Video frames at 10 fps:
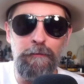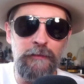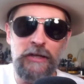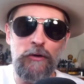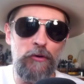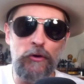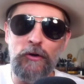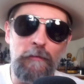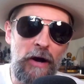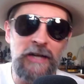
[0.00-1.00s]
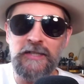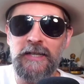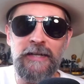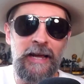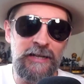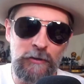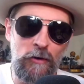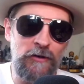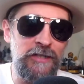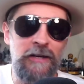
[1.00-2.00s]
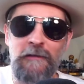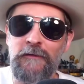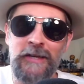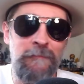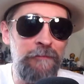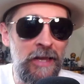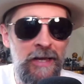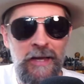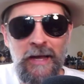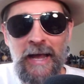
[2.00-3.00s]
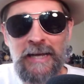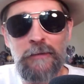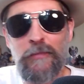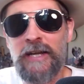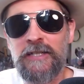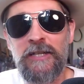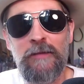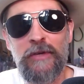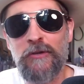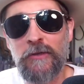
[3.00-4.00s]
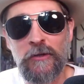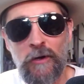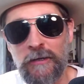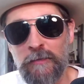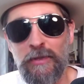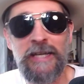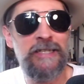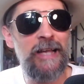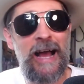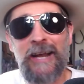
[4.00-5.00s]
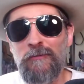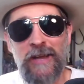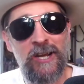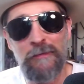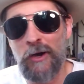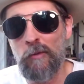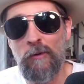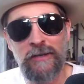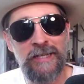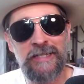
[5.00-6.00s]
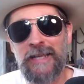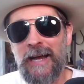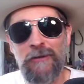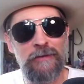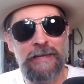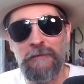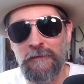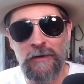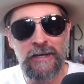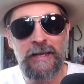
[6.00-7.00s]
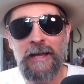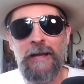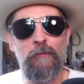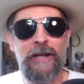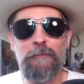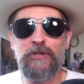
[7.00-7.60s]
you know, girl bossing and anti-woke stuff, then I hate to break it to you, but you're in the wrong place. I don't care about wokeness. I don't give a fuck. When I'm